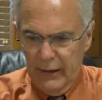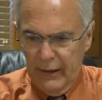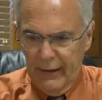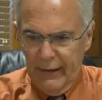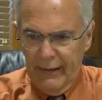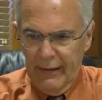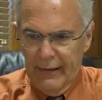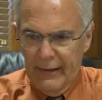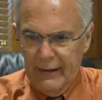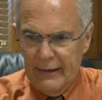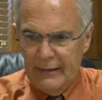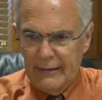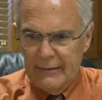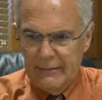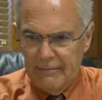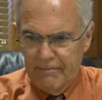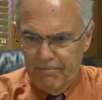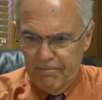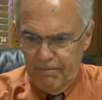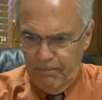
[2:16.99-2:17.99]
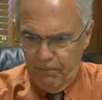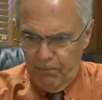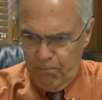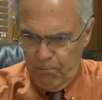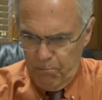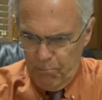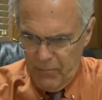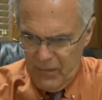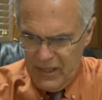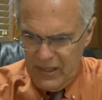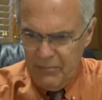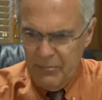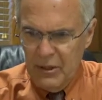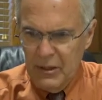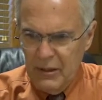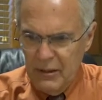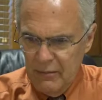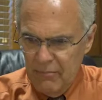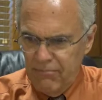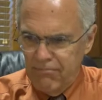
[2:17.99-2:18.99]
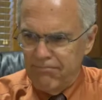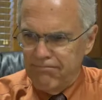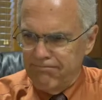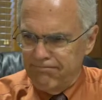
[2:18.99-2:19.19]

and maybe